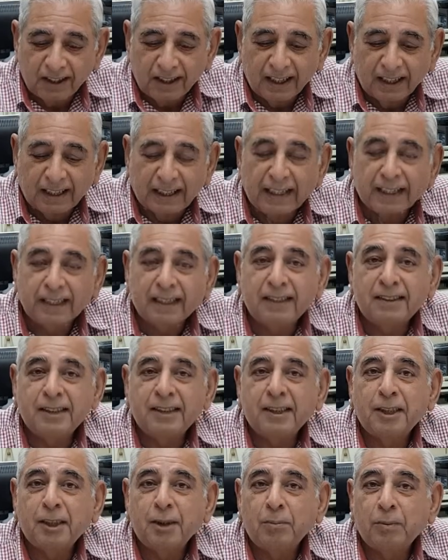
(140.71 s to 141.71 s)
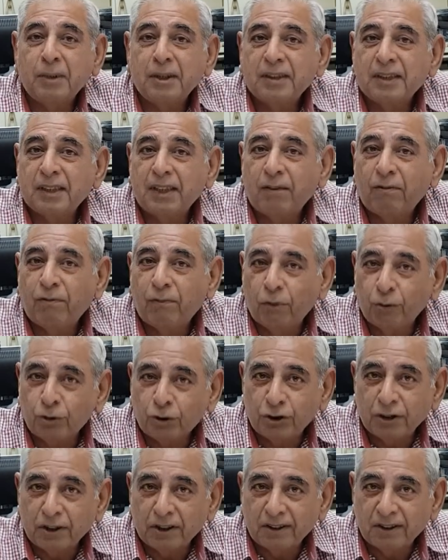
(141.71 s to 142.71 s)
and I consider myself
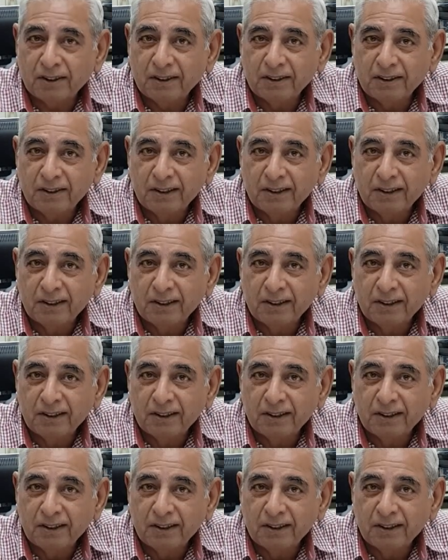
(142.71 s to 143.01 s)
fortunate.